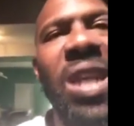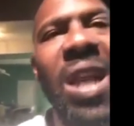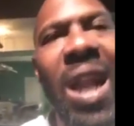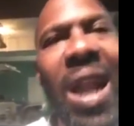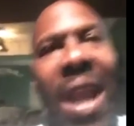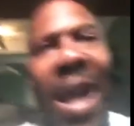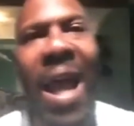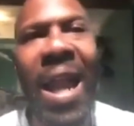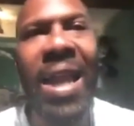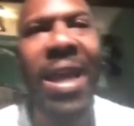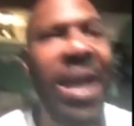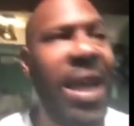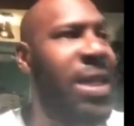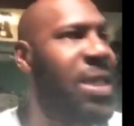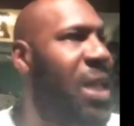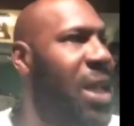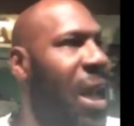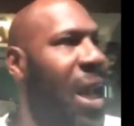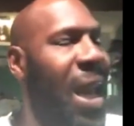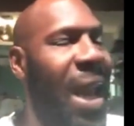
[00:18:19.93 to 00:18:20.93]

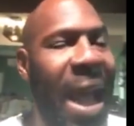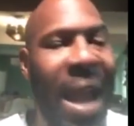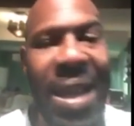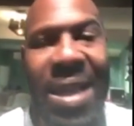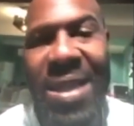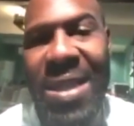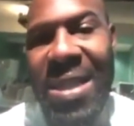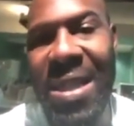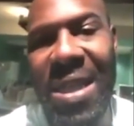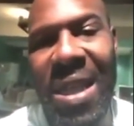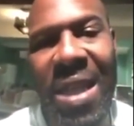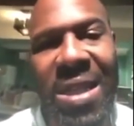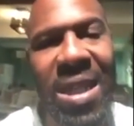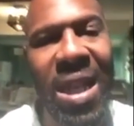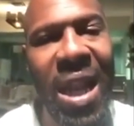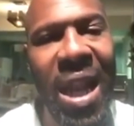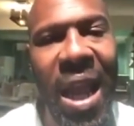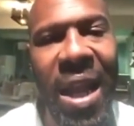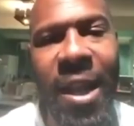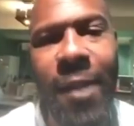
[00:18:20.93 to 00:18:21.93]
clearly seen and
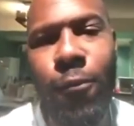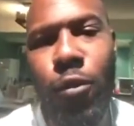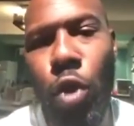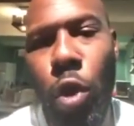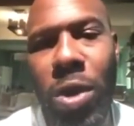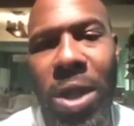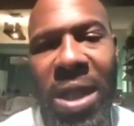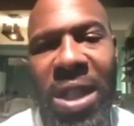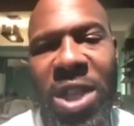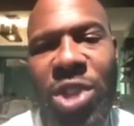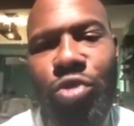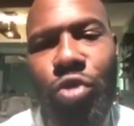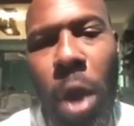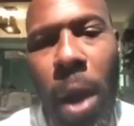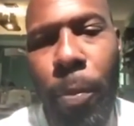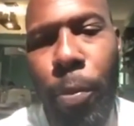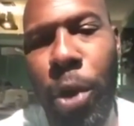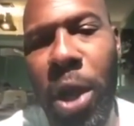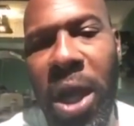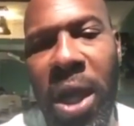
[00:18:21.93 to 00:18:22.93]
clearly known that it's
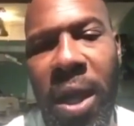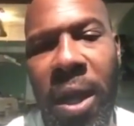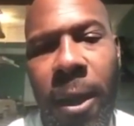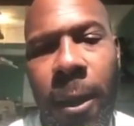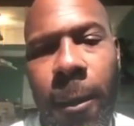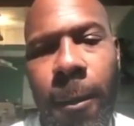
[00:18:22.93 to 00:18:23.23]
robbery.